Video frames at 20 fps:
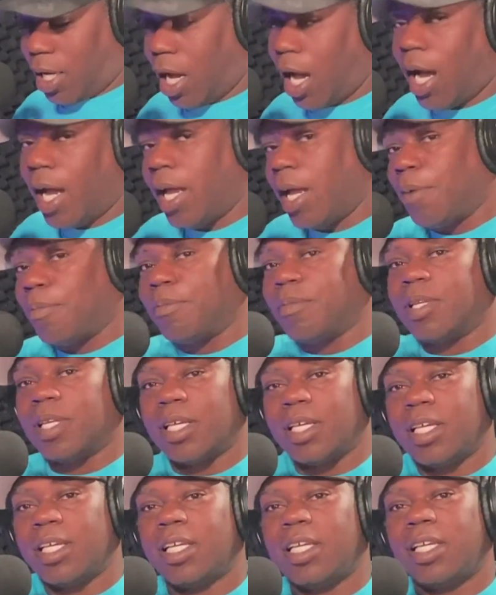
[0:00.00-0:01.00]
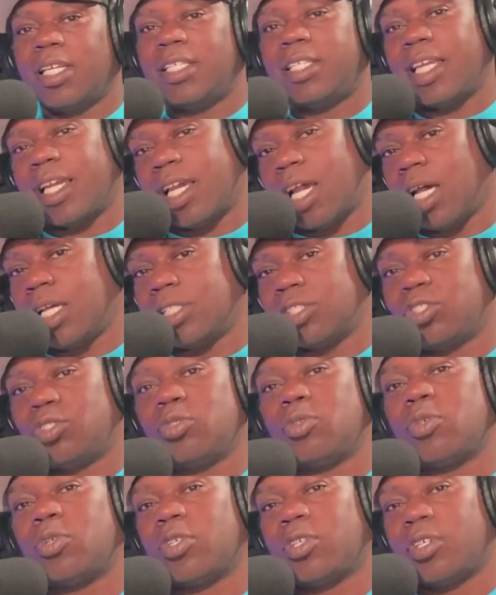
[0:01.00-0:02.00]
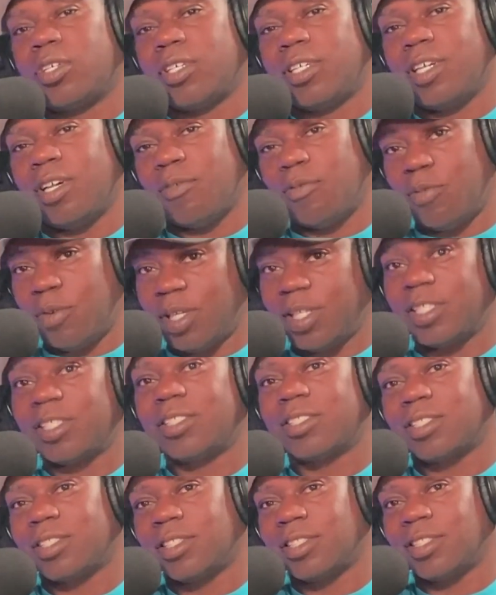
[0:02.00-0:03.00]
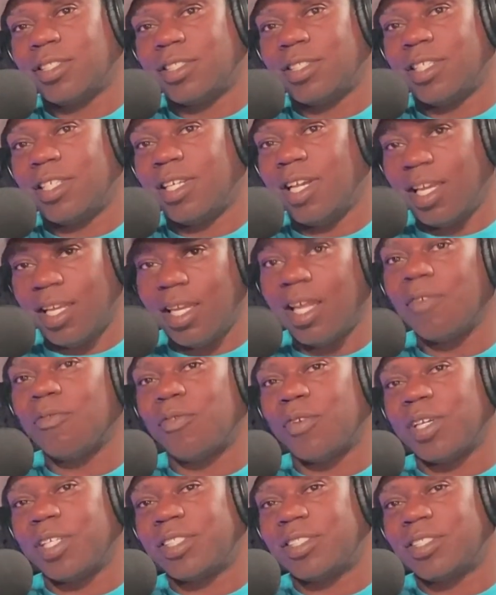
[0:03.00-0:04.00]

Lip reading: am the connoisseur of wings. I love wings.